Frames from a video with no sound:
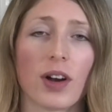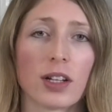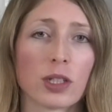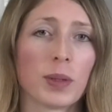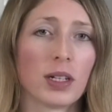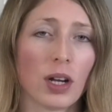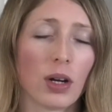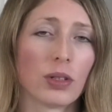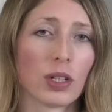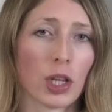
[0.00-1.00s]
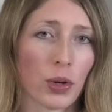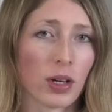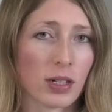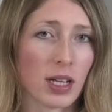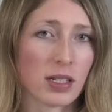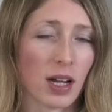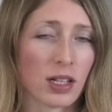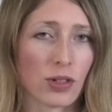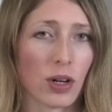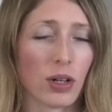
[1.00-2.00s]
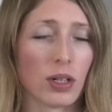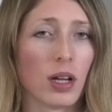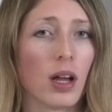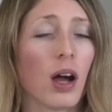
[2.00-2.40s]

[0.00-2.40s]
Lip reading: have also been known to lower your testosterone.